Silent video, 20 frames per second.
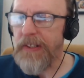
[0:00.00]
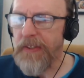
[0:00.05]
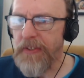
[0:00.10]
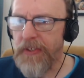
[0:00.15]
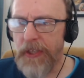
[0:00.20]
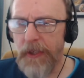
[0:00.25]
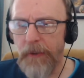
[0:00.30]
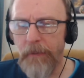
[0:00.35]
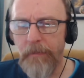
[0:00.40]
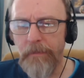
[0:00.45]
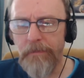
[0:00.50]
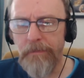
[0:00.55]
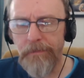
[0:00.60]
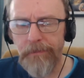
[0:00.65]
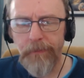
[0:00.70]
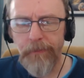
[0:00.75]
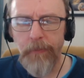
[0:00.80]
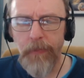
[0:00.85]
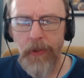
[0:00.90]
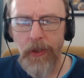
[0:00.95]
So
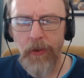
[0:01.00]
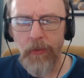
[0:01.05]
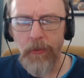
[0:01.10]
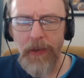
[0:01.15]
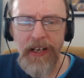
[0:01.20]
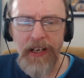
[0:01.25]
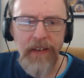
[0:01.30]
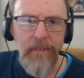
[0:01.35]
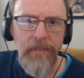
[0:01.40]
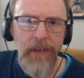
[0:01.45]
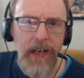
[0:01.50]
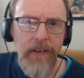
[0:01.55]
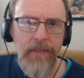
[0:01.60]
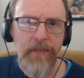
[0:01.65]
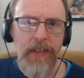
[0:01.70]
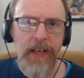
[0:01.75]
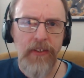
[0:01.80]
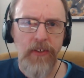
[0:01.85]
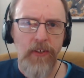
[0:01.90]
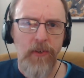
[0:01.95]
writing
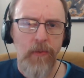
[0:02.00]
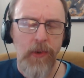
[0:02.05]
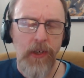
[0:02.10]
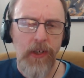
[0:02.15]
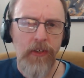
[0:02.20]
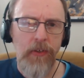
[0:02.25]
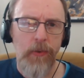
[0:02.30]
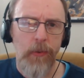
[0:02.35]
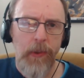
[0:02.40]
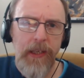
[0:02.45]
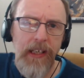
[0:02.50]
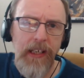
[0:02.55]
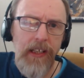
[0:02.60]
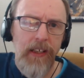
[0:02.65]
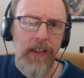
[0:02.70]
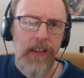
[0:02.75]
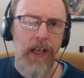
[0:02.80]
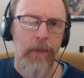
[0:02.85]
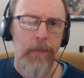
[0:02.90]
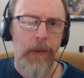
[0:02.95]
5,000 words, reading
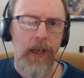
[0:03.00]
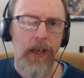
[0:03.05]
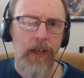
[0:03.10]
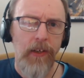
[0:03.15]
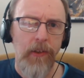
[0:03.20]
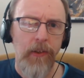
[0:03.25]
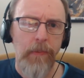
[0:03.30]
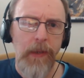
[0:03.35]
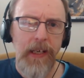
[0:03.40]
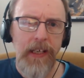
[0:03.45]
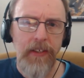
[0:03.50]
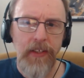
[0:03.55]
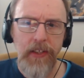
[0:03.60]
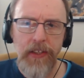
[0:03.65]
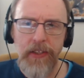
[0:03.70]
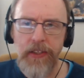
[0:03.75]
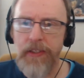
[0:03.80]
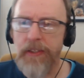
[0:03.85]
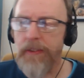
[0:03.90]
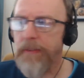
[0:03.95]
a couple of 100
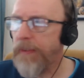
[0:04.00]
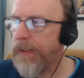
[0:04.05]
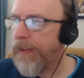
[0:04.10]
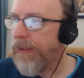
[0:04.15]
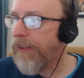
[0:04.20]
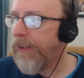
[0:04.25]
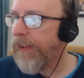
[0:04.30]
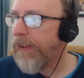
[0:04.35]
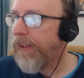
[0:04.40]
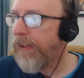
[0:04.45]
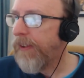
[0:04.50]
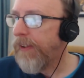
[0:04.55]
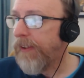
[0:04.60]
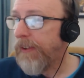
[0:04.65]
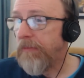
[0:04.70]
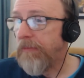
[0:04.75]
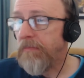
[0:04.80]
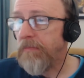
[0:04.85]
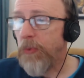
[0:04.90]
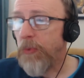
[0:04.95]
pages.
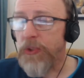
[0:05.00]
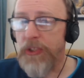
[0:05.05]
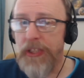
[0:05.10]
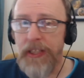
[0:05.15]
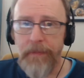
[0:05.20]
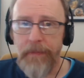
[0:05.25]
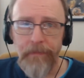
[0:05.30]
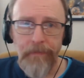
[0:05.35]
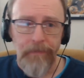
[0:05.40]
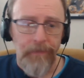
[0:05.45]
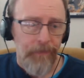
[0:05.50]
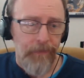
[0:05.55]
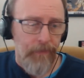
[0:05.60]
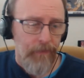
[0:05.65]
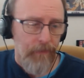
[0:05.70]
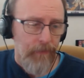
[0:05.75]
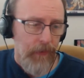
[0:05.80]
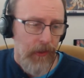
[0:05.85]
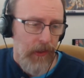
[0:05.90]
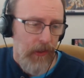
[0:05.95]
We'll see.
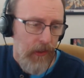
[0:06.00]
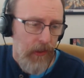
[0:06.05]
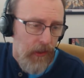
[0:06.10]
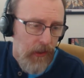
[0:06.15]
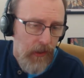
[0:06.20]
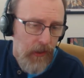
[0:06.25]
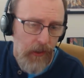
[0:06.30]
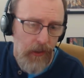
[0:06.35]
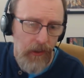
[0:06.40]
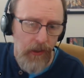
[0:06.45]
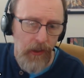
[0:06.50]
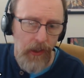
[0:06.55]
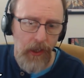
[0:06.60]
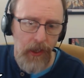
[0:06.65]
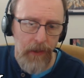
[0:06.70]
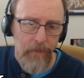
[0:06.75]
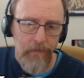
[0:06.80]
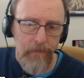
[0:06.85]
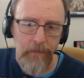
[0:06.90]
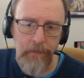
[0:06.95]

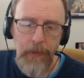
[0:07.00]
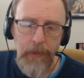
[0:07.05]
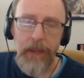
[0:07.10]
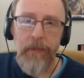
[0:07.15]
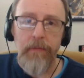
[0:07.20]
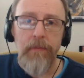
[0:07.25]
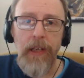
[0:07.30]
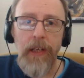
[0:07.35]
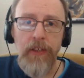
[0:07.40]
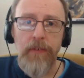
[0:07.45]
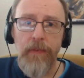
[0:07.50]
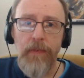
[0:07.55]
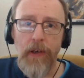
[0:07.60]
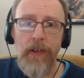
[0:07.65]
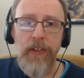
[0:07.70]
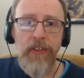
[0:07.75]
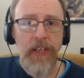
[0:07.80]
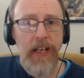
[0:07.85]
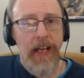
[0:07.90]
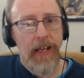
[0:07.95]
But as
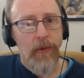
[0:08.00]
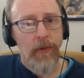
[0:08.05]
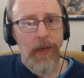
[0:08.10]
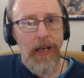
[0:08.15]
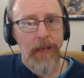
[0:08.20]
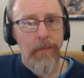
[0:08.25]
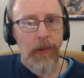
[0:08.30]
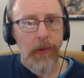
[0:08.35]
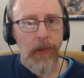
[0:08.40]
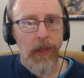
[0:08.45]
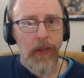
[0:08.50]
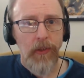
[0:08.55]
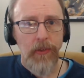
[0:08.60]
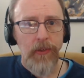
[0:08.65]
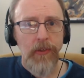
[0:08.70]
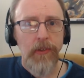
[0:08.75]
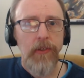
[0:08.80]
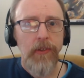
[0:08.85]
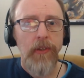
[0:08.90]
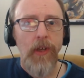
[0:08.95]
far as NaNoWriMo
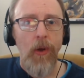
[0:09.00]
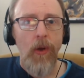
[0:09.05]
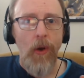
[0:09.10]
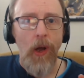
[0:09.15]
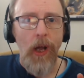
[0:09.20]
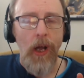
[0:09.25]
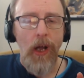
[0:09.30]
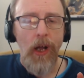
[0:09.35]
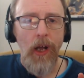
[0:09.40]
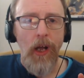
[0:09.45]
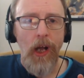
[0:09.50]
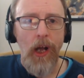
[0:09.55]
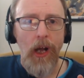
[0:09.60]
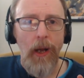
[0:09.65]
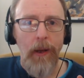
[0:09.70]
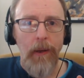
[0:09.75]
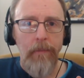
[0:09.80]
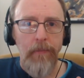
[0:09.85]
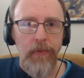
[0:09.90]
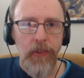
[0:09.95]
goes,
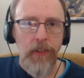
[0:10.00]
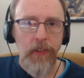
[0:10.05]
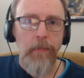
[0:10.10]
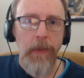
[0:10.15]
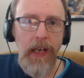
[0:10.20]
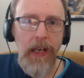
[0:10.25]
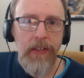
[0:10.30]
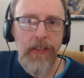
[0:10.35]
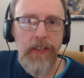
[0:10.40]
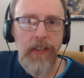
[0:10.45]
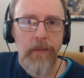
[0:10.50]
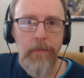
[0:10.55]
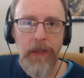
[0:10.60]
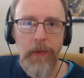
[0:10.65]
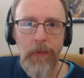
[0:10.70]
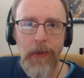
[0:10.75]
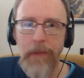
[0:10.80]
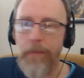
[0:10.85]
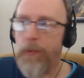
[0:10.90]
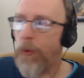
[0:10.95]
I'm just past the
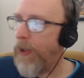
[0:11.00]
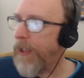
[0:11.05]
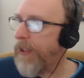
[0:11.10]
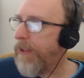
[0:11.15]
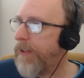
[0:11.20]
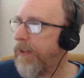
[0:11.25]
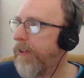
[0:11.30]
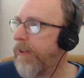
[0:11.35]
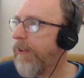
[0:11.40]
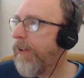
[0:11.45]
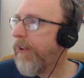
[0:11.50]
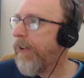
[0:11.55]
midway point.